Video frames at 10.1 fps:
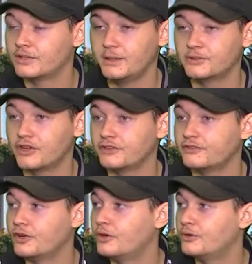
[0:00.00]
He was on the
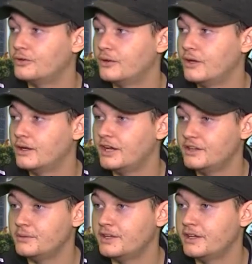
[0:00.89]
phone in
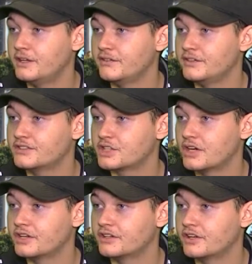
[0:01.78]
the beginning of this trying
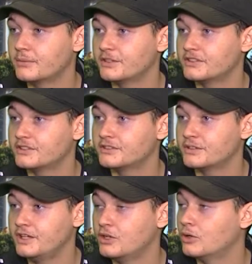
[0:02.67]
to conduct business.
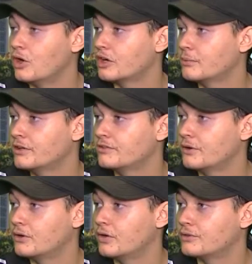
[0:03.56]
He no longer makes
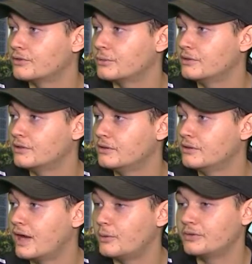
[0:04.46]
phone calls for me.
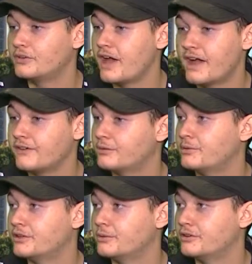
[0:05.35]
I would not ever
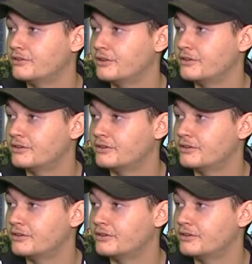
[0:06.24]
put him on the phone.